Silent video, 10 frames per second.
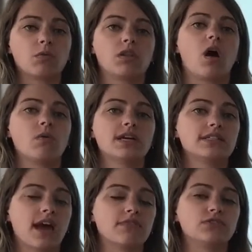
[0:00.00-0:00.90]
will
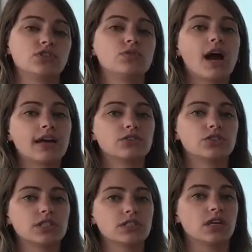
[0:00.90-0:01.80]
always have two
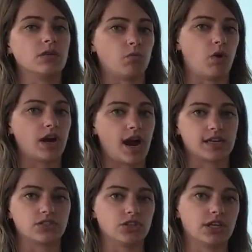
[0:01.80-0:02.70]
hydrogens and one
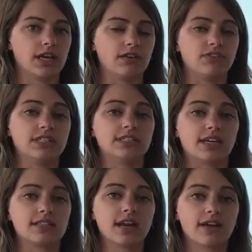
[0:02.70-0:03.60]
oxygen. If it
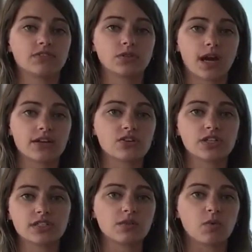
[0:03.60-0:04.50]
doesn't have two
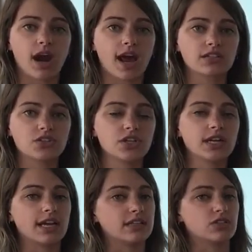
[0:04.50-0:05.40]
hydrogens and one
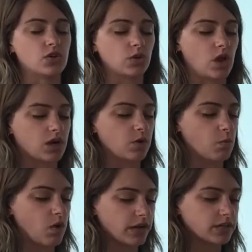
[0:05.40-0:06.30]
oxygen, it's no longer
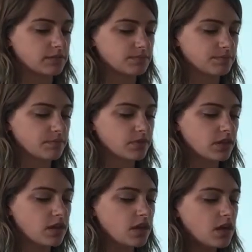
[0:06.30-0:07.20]
water.
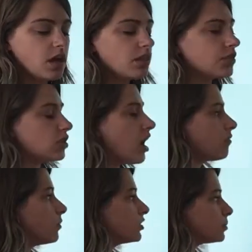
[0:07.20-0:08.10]
The law
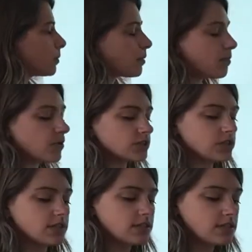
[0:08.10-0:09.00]
of multiple
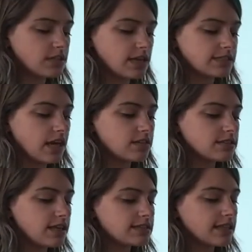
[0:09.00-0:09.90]
proportions
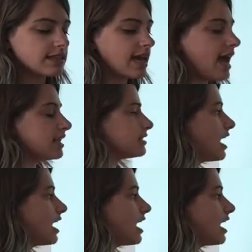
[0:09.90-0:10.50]
tells us that